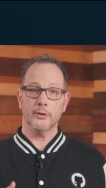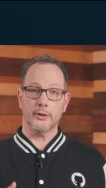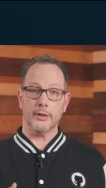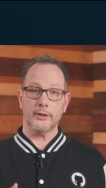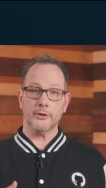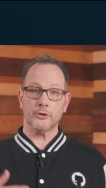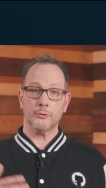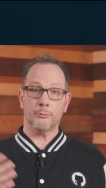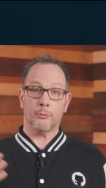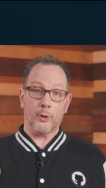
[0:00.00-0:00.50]

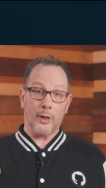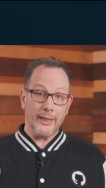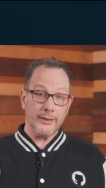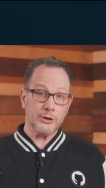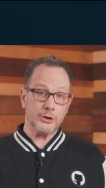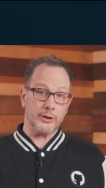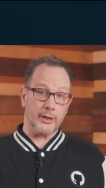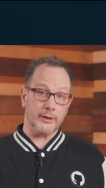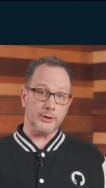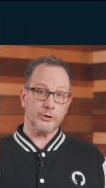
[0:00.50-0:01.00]
This
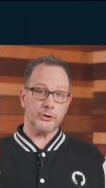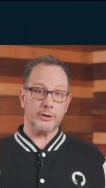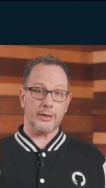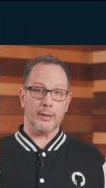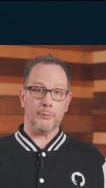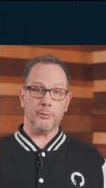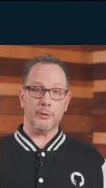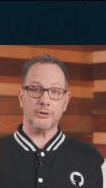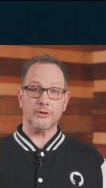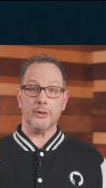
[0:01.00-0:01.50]
branching
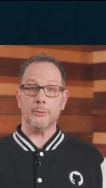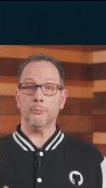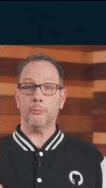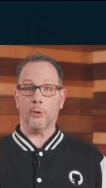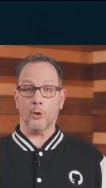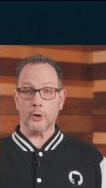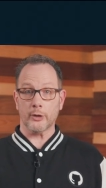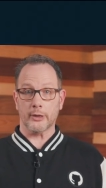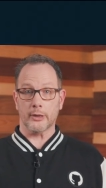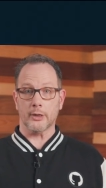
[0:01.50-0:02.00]
step is
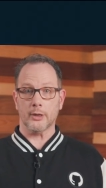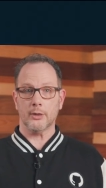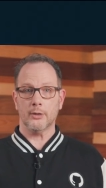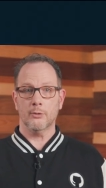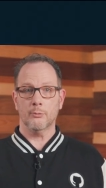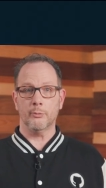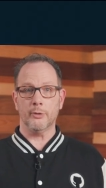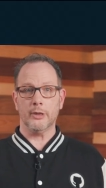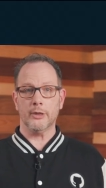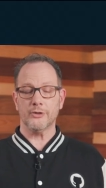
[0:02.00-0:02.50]
important
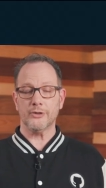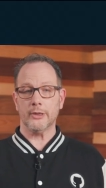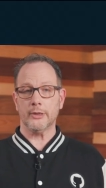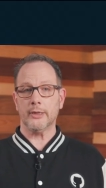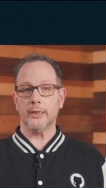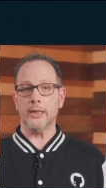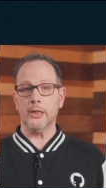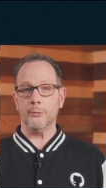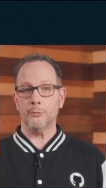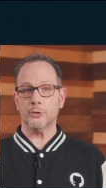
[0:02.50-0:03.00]
because
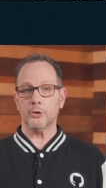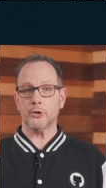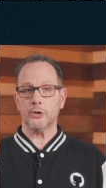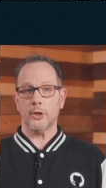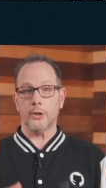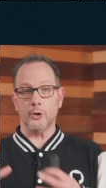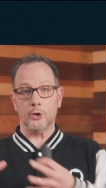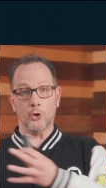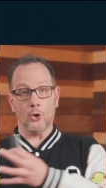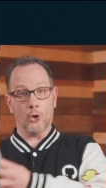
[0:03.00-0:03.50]
it keeps
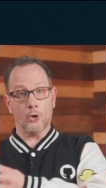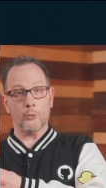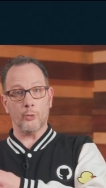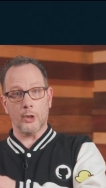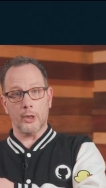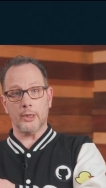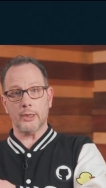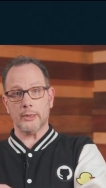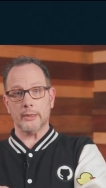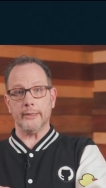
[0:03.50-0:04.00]
your
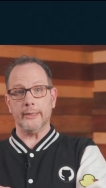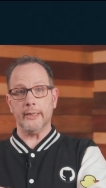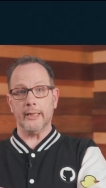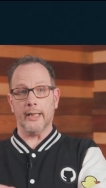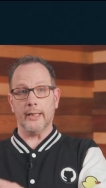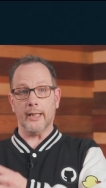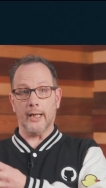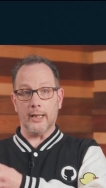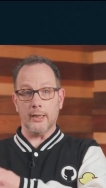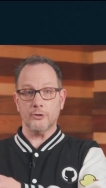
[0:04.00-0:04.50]
work clean
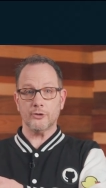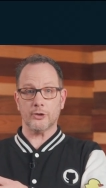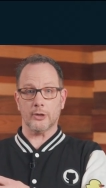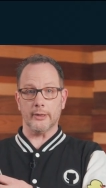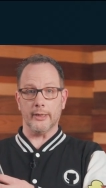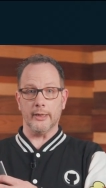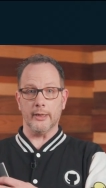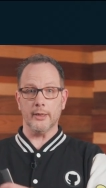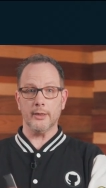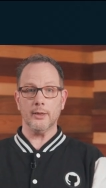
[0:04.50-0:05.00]
and
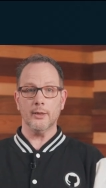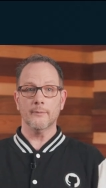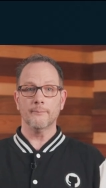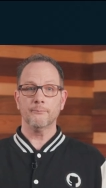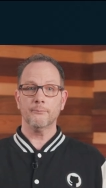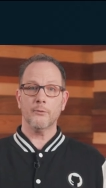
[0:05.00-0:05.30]
isolated,